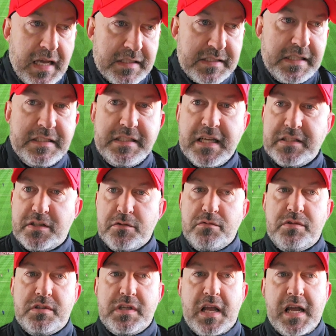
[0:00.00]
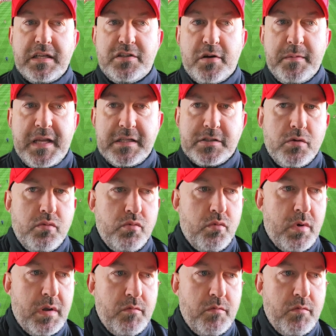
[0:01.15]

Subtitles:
I see Jesus and Tomiyasu